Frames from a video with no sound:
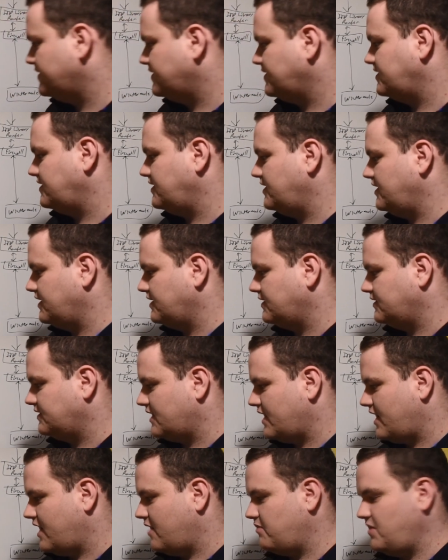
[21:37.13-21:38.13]
is
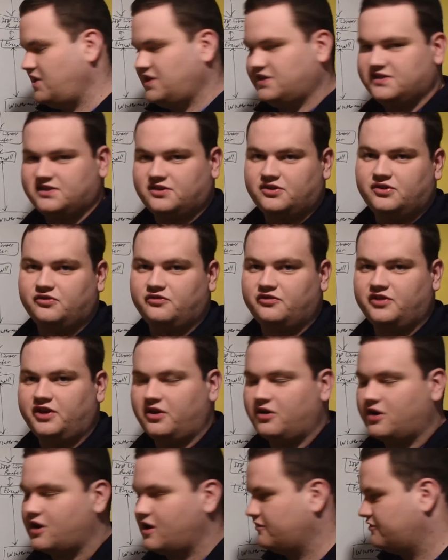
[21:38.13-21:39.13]
Meet is our new
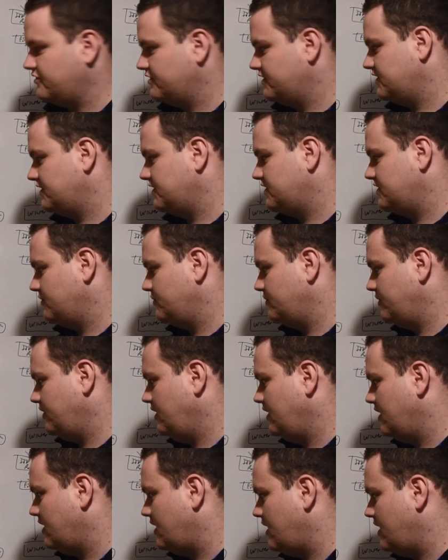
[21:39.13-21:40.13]
video conferencing
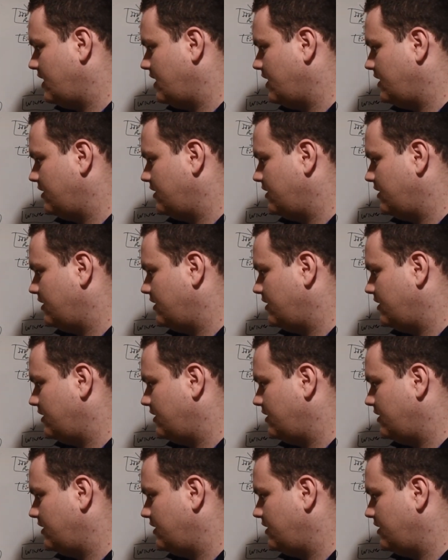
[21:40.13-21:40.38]
tool,